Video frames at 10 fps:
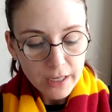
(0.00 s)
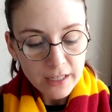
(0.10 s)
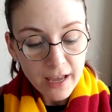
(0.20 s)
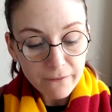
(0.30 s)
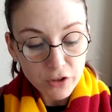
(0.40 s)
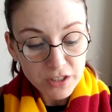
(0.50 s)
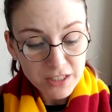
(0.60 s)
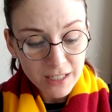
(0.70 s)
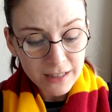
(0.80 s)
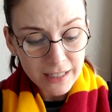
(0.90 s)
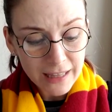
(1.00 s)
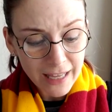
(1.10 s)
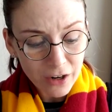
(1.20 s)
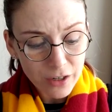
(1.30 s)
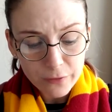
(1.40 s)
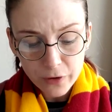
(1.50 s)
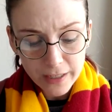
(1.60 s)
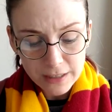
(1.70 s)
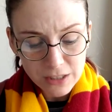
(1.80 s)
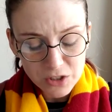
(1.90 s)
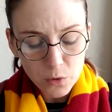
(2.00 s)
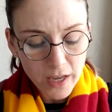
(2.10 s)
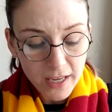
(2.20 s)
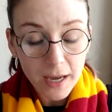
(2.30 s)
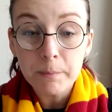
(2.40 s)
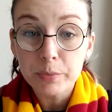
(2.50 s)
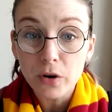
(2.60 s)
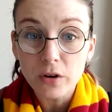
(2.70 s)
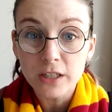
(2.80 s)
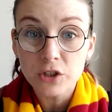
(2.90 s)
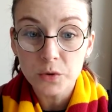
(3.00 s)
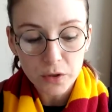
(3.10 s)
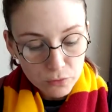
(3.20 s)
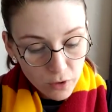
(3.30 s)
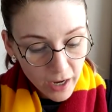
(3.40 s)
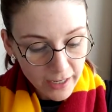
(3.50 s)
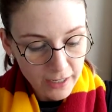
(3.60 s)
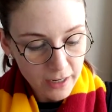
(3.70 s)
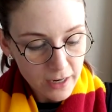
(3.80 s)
Neville suddenly let out a frightened squeak and broke into a run.